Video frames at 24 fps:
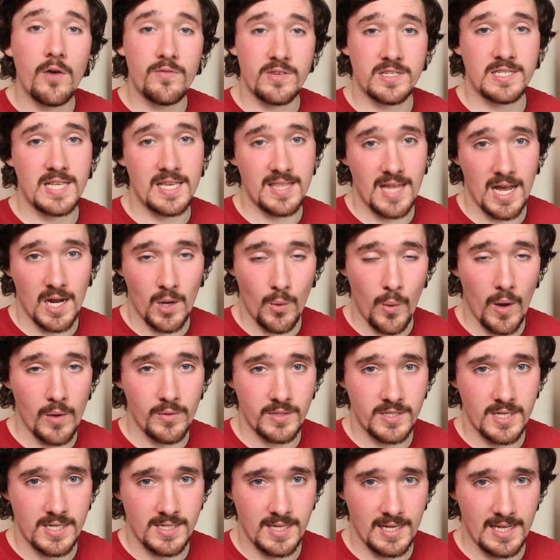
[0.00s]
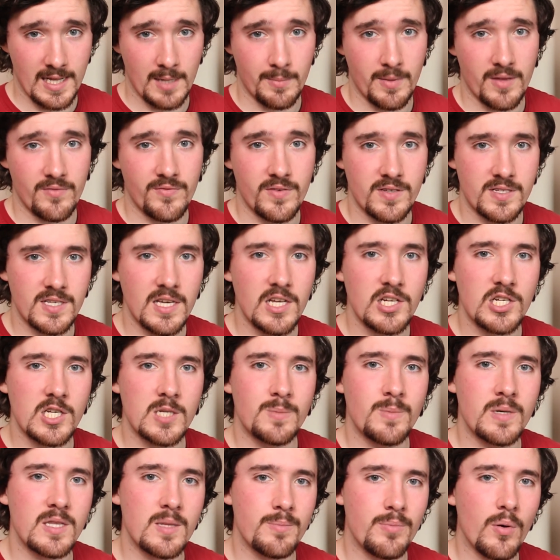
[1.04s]
Obviously, that quote is a little bit
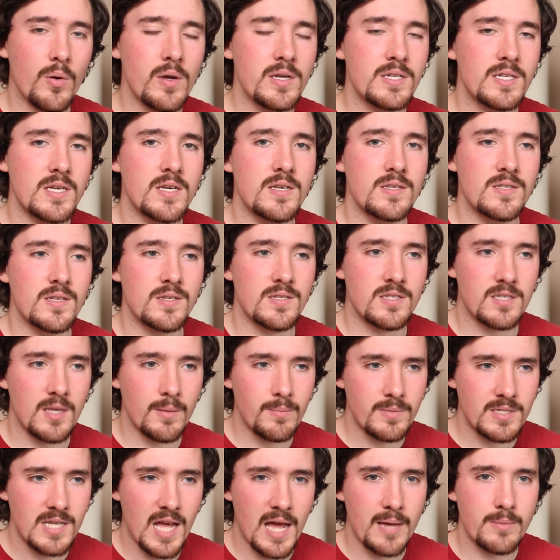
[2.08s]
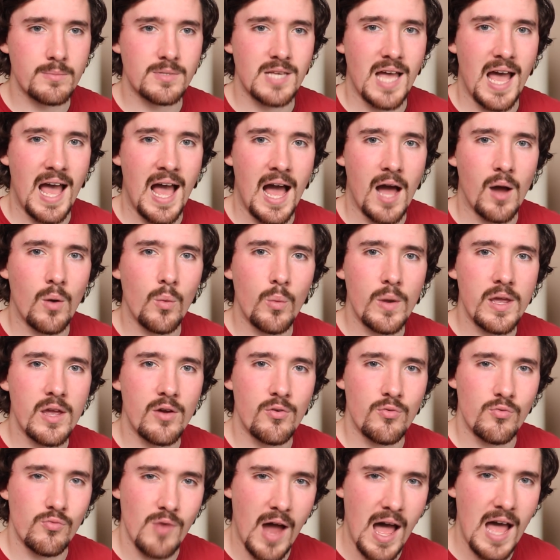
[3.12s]
facetious, but the point is, sometimes how we
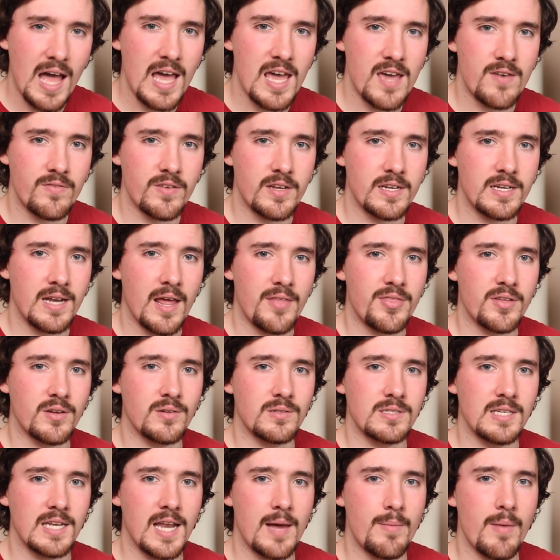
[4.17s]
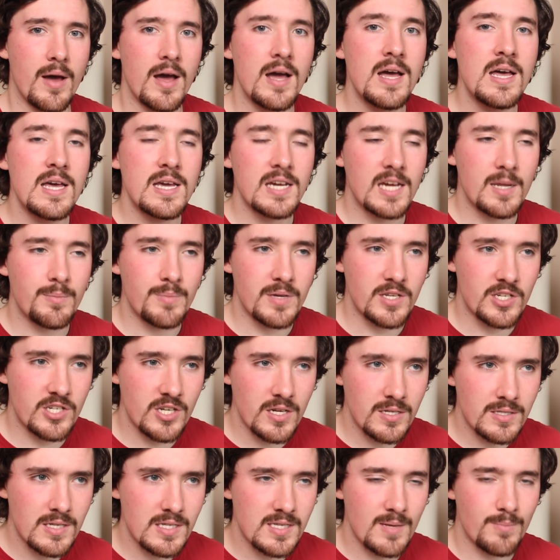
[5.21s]
arrive in an ethical dilemma can be
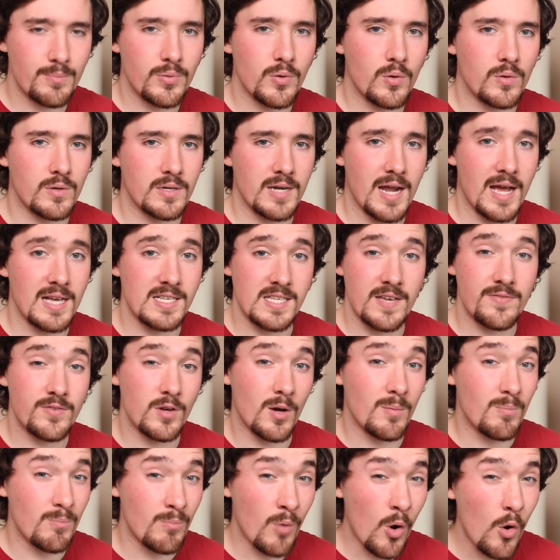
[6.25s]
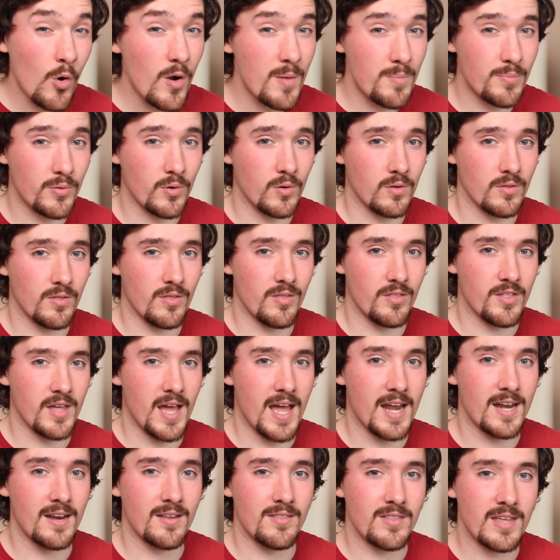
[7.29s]
just as important as, if not more important
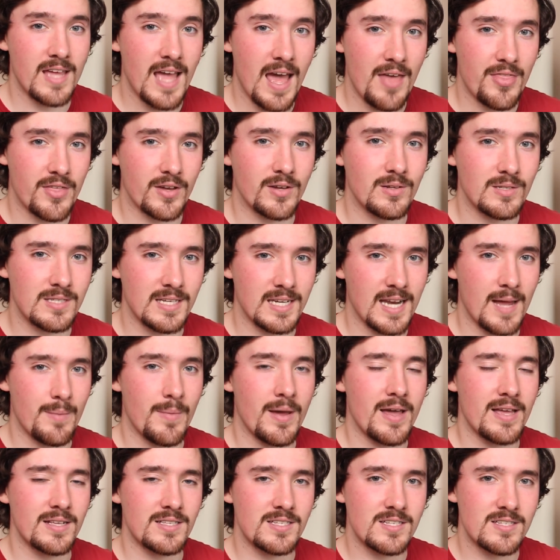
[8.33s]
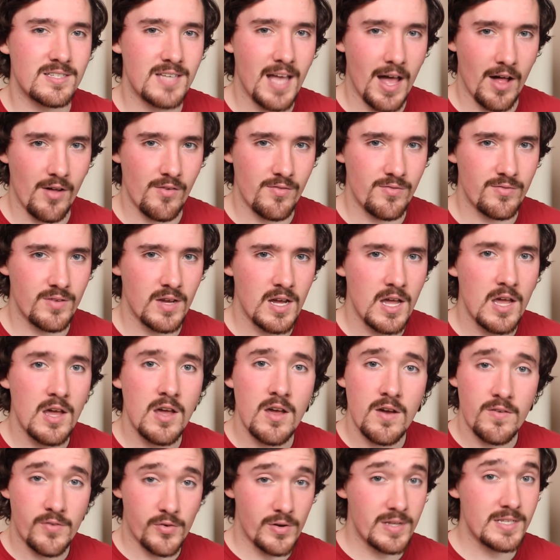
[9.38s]
than, the ethical dilemma itself.
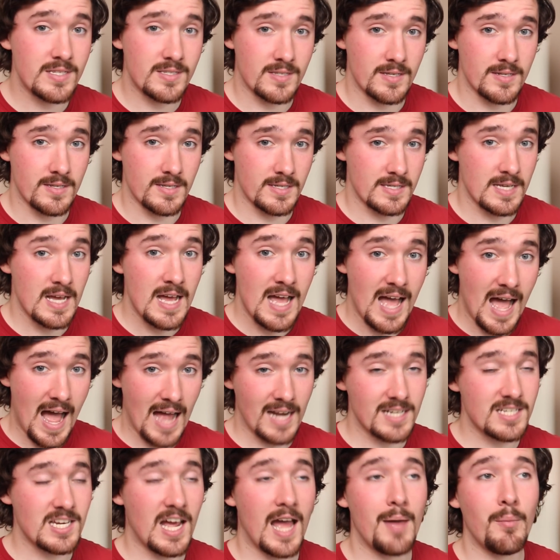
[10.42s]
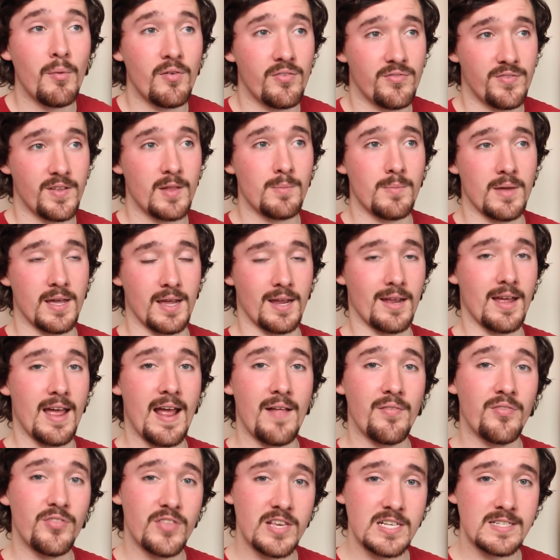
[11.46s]
For instance, at time of filming,
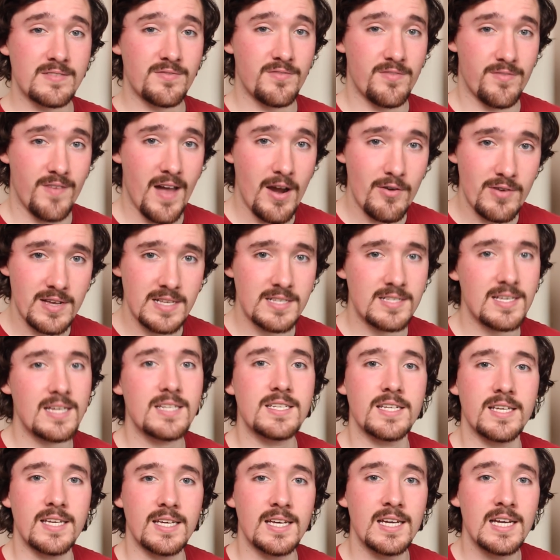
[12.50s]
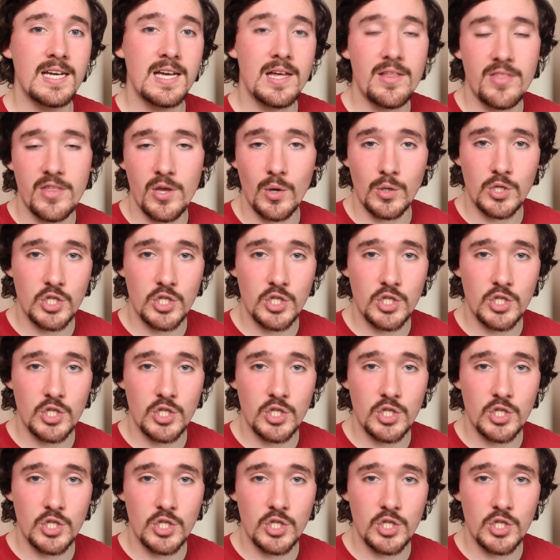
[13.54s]
in this very city, the